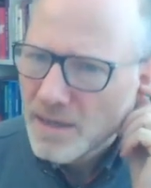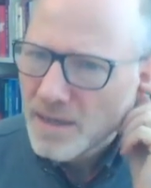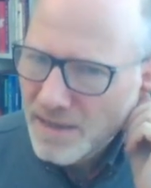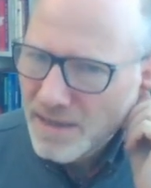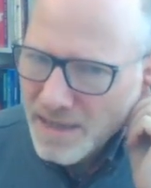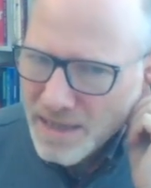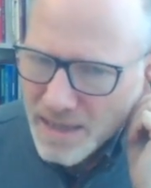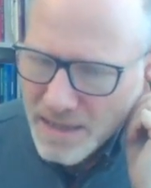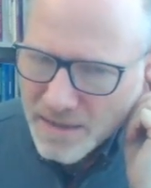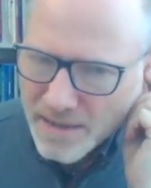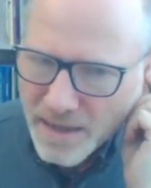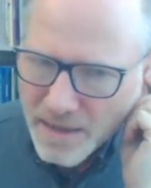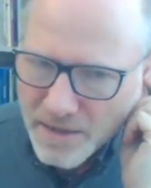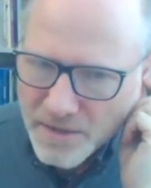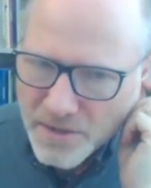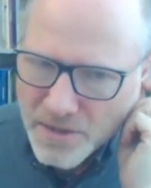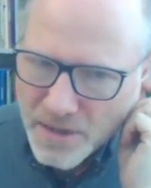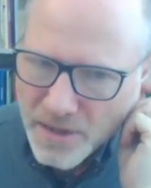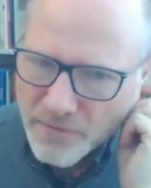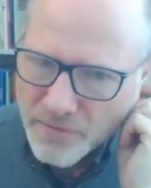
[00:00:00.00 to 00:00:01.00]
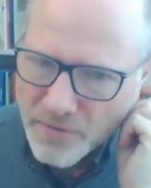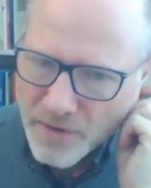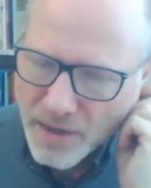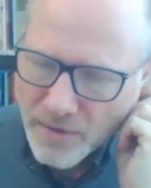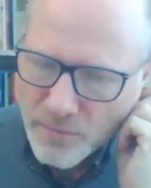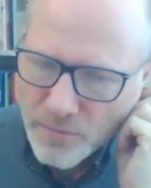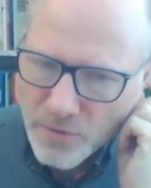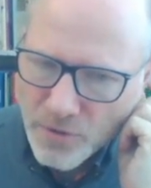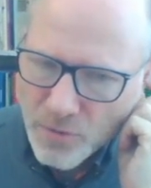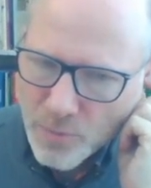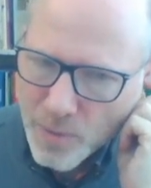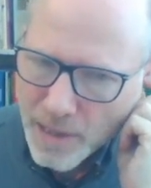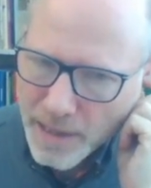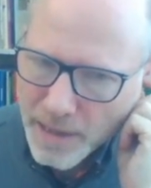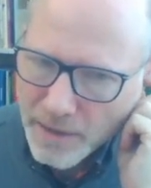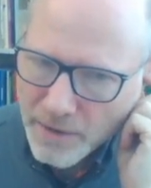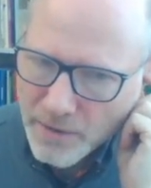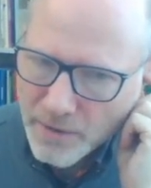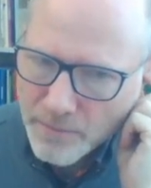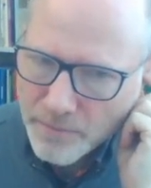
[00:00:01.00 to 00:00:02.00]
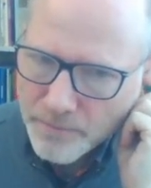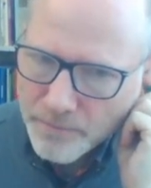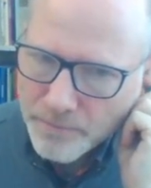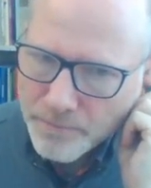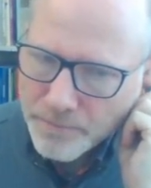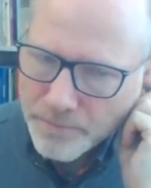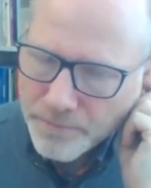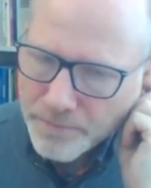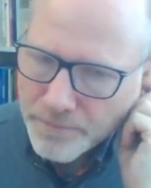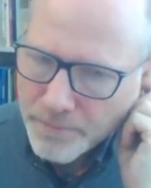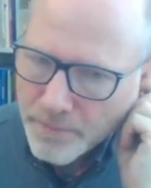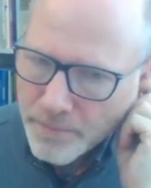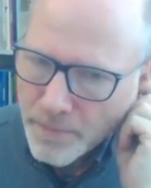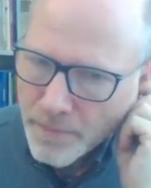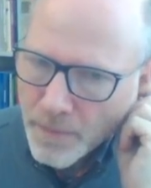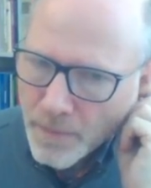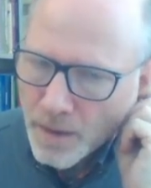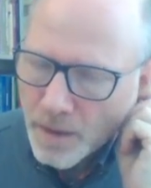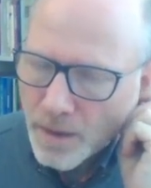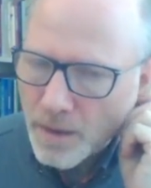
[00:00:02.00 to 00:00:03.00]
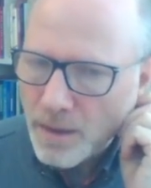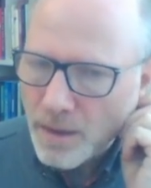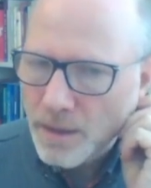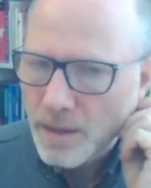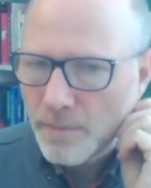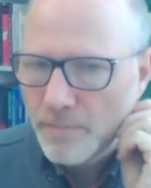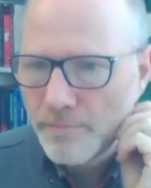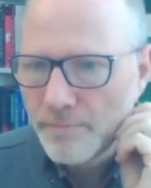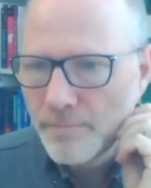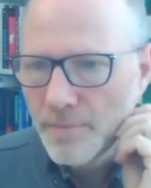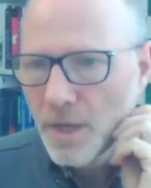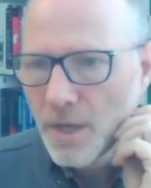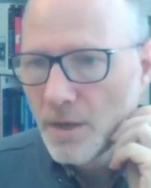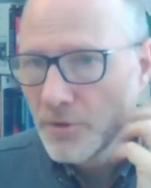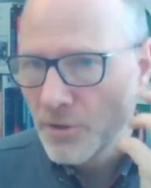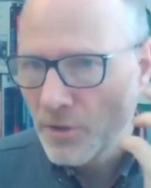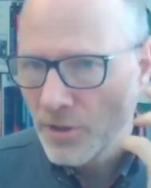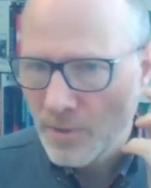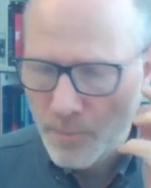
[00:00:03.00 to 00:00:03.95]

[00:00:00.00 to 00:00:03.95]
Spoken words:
d takes c5 was played. Not a